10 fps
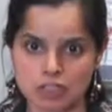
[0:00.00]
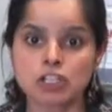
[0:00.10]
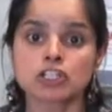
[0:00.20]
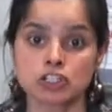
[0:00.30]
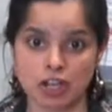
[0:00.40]

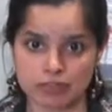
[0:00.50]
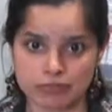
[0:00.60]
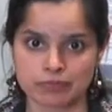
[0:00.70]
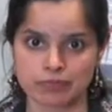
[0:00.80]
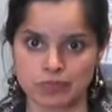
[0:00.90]
cooks off,
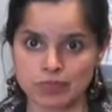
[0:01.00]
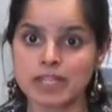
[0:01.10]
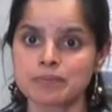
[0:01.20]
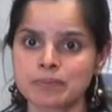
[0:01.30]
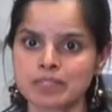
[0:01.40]

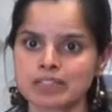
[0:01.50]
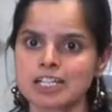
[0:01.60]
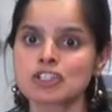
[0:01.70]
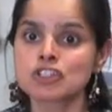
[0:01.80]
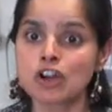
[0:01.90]
right?
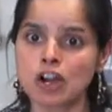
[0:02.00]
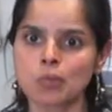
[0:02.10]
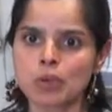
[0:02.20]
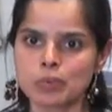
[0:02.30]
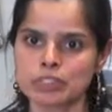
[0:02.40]
That's
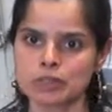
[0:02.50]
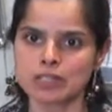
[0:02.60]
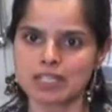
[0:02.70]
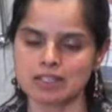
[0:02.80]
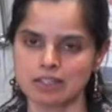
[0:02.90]
not what we're
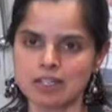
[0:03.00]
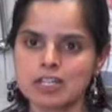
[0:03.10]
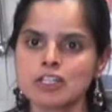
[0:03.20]
doing here.